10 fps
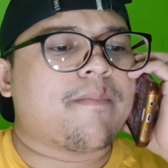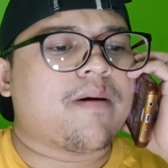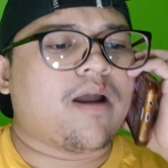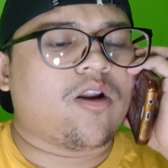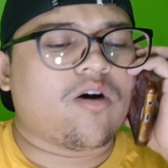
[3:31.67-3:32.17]

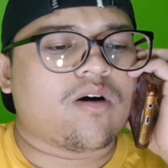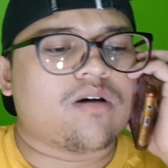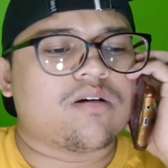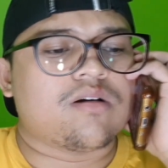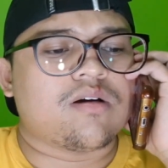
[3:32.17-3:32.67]
Halo,
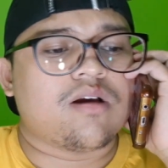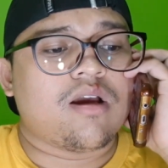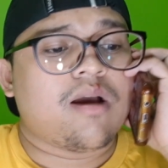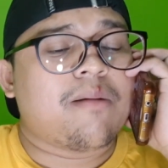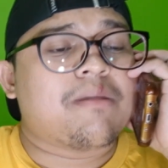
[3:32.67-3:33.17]

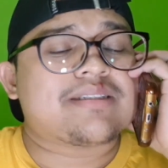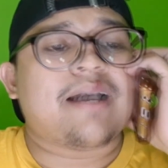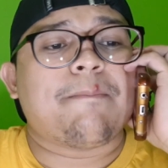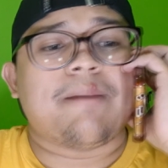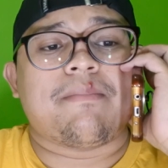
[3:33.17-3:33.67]
mas
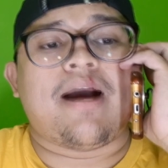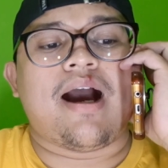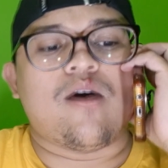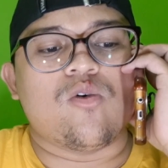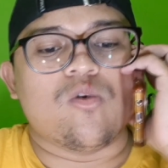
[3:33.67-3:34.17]
sampai
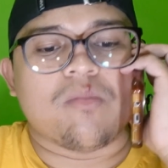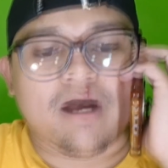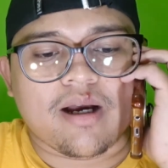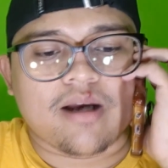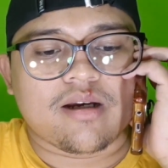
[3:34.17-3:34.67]
mau mak?